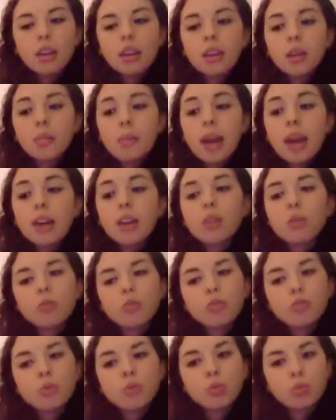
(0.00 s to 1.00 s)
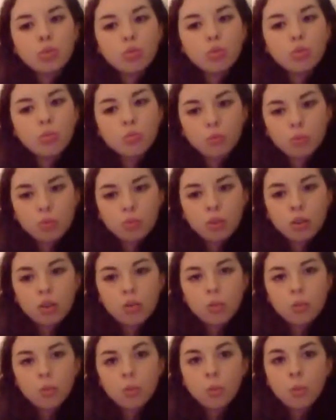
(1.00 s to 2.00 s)
Idiomatic, which is what we
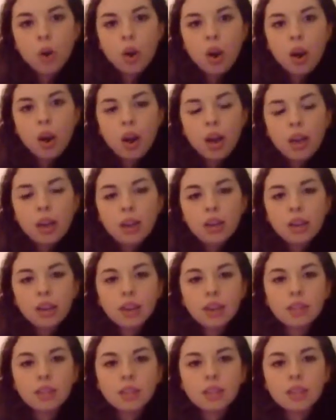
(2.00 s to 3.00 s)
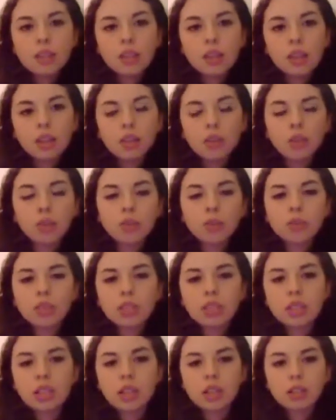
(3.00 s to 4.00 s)
want, is that you
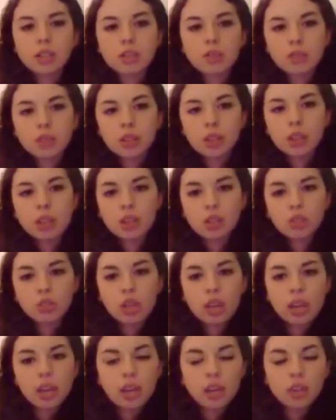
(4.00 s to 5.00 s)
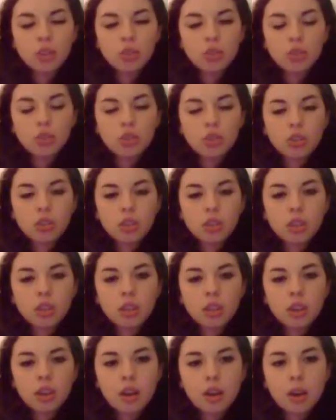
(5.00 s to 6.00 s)
successfully changed
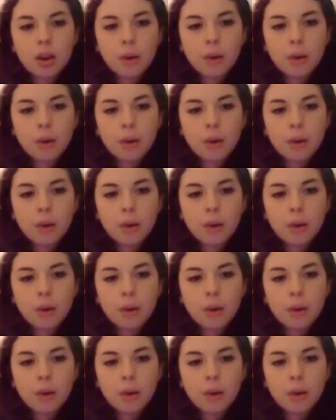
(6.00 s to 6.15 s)
the